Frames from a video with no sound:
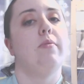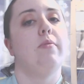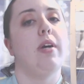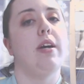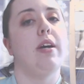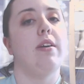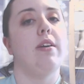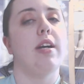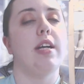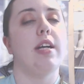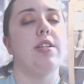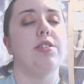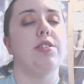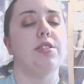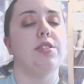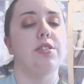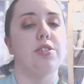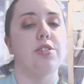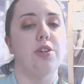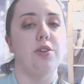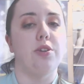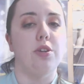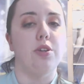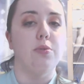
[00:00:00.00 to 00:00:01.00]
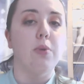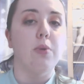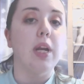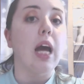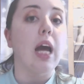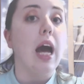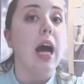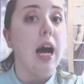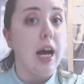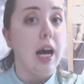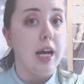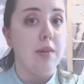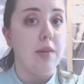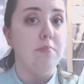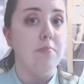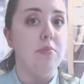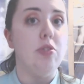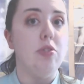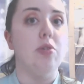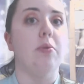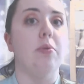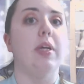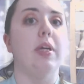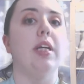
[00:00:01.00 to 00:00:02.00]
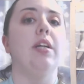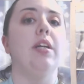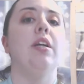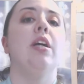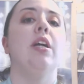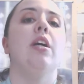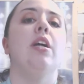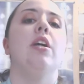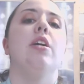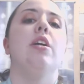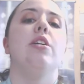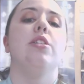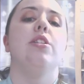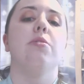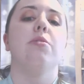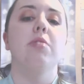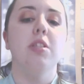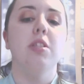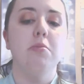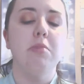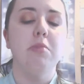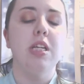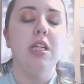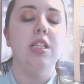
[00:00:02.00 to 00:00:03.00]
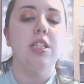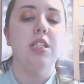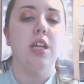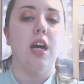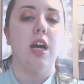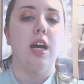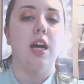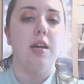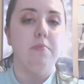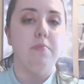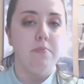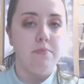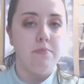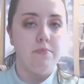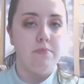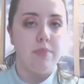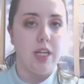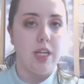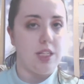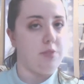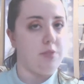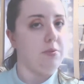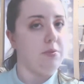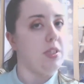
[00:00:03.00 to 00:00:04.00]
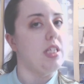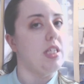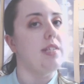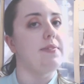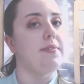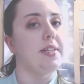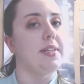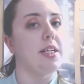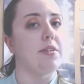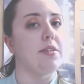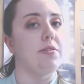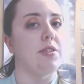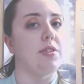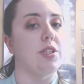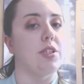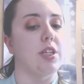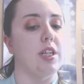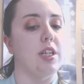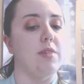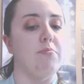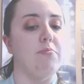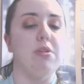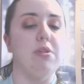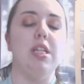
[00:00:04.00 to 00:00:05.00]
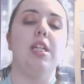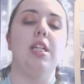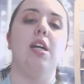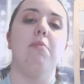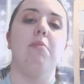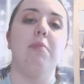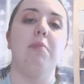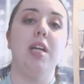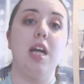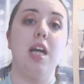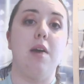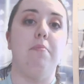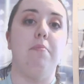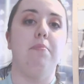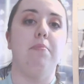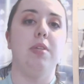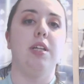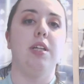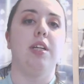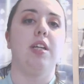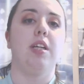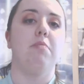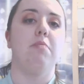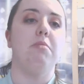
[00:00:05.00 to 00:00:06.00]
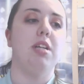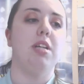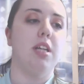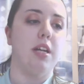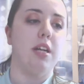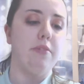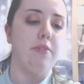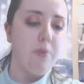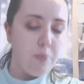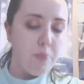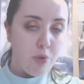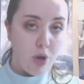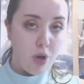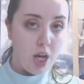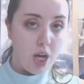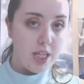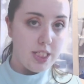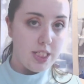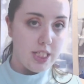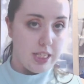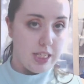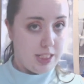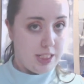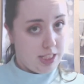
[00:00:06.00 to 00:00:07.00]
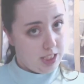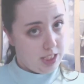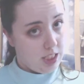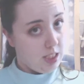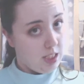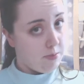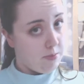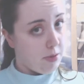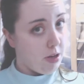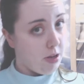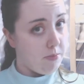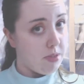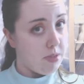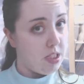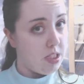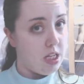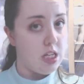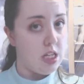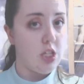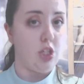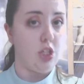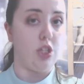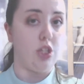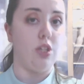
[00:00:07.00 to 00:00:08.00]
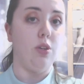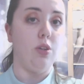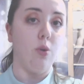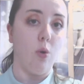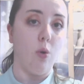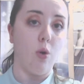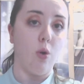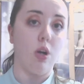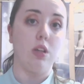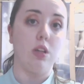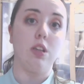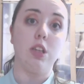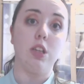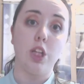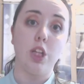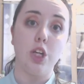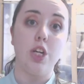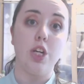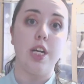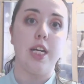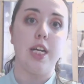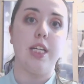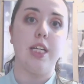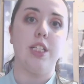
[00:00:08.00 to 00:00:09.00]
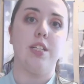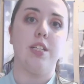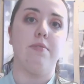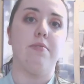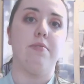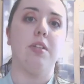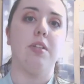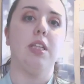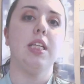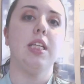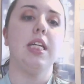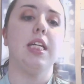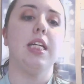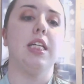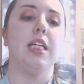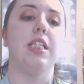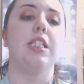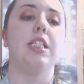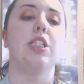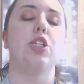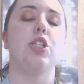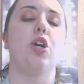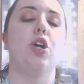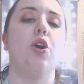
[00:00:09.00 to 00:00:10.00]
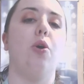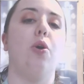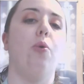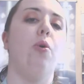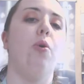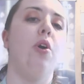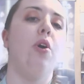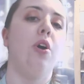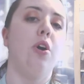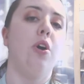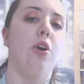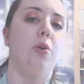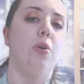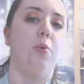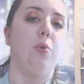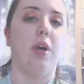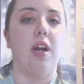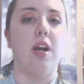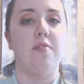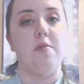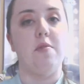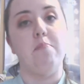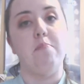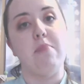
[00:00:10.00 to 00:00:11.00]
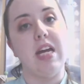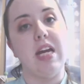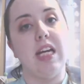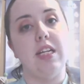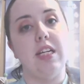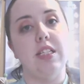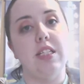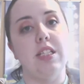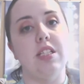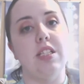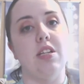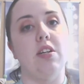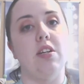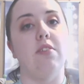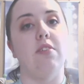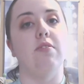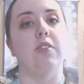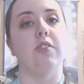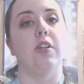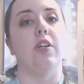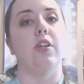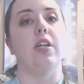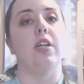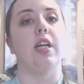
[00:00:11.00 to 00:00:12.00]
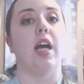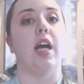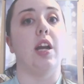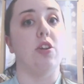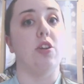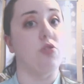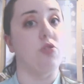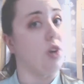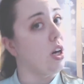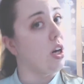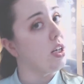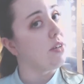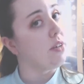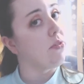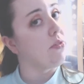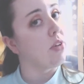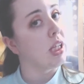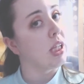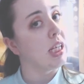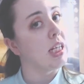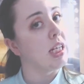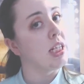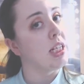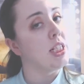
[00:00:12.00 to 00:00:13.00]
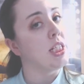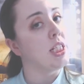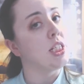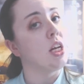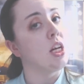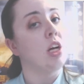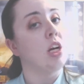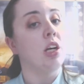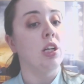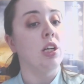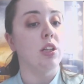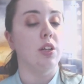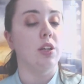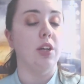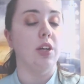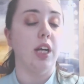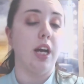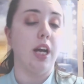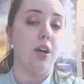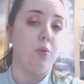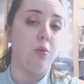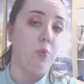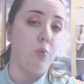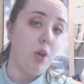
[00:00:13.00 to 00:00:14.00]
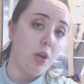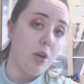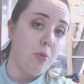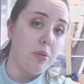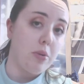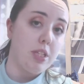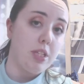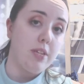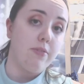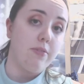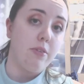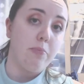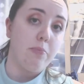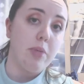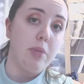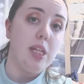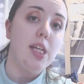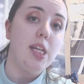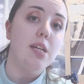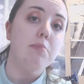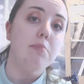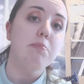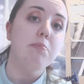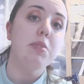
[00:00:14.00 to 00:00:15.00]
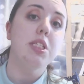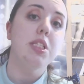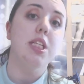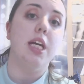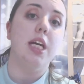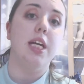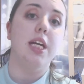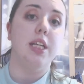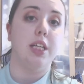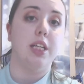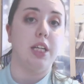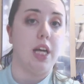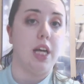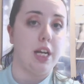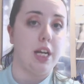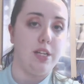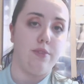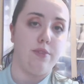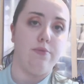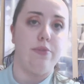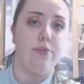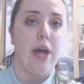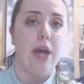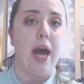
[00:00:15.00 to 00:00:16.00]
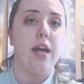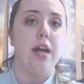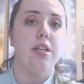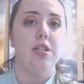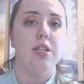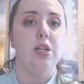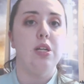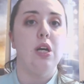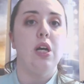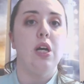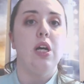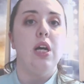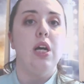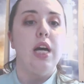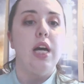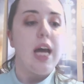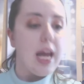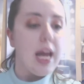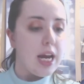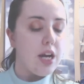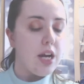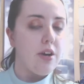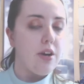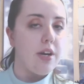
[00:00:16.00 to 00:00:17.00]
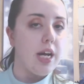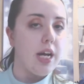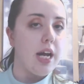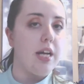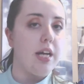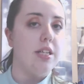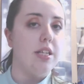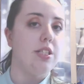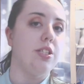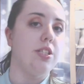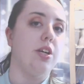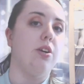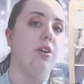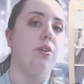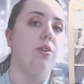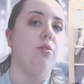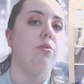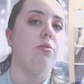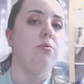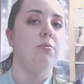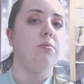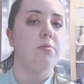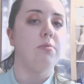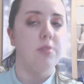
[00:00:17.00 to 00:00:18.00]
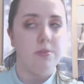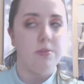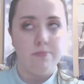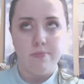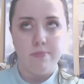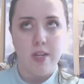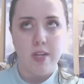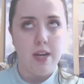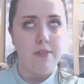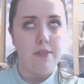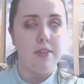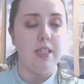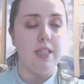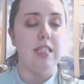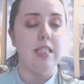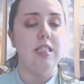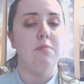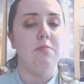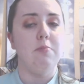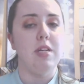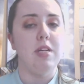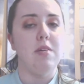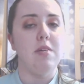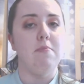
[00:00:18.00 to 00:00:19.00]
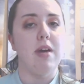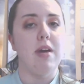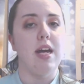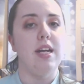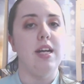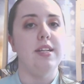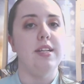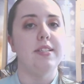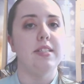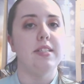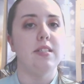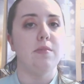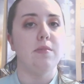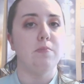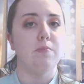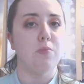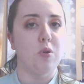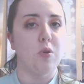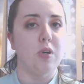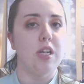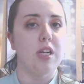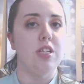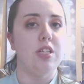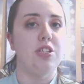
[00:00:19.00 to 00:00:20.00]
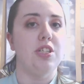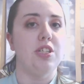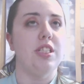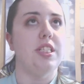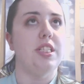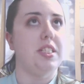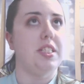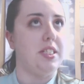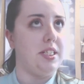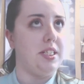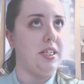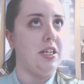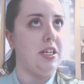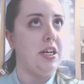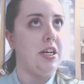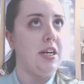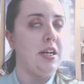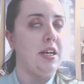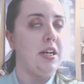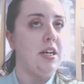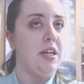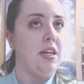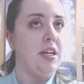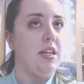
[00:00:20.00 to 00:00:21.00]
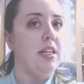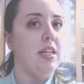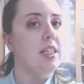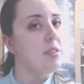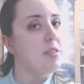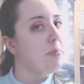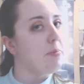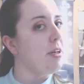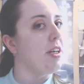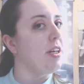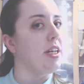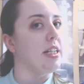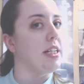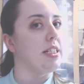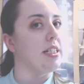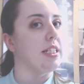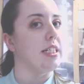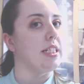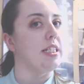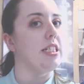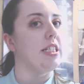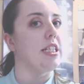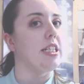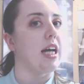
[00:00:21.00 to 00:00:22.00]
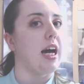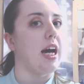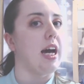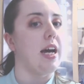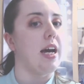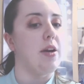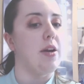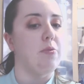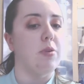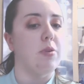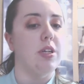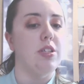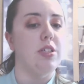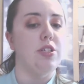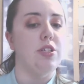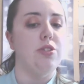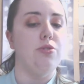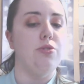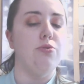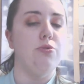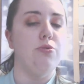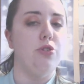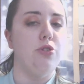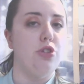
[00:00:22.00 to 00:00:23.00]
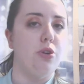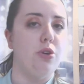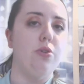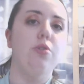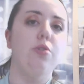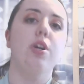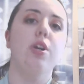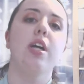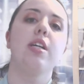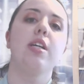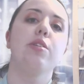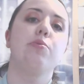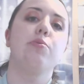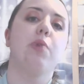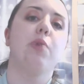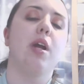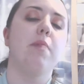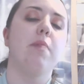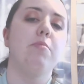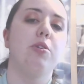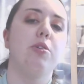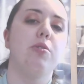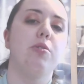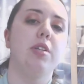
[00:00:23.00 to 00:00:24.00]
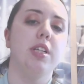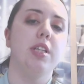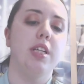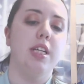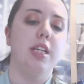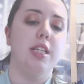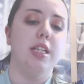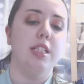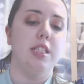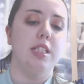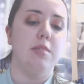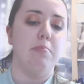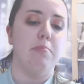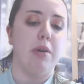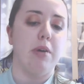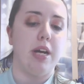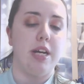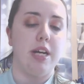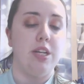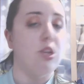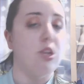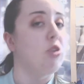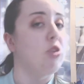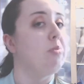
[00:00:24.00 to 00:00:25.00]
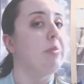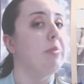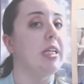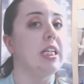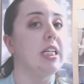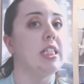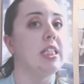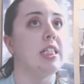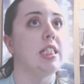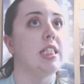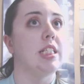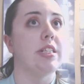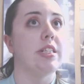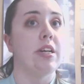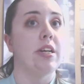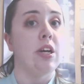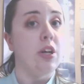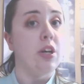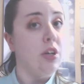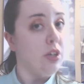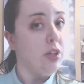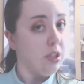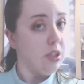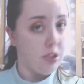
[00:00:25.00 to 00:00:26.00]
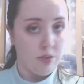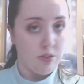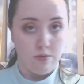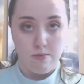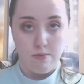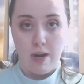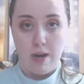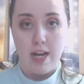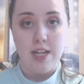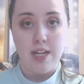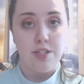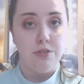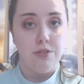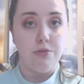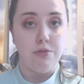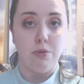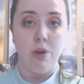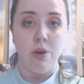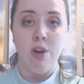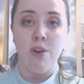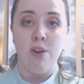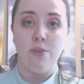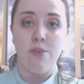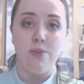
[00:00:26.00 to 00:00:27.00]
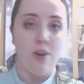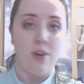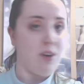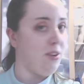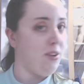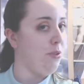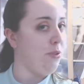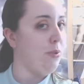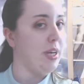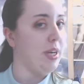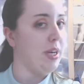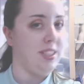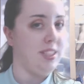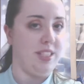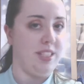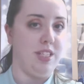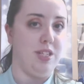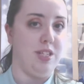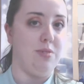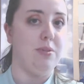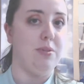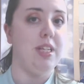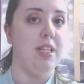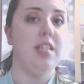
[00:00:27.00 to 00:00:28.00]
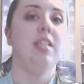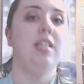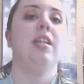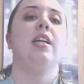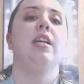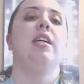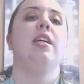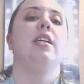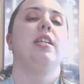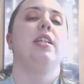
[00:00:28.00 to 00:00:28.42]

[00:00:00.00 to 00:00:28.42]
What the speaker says: Why don't I just show you what I'm doing? So in the meantime, that's what these videos are going to be coming up. They're going to be kind of a process, an experimentation, or learning different things. So we're going to have a mix of learning how to draw different things, learning how to work with different mediums, and kind of that area. So not really speed paints, more just experiences. I want to show you guys what I'm doing. It is by no means the right or wrong way to do it.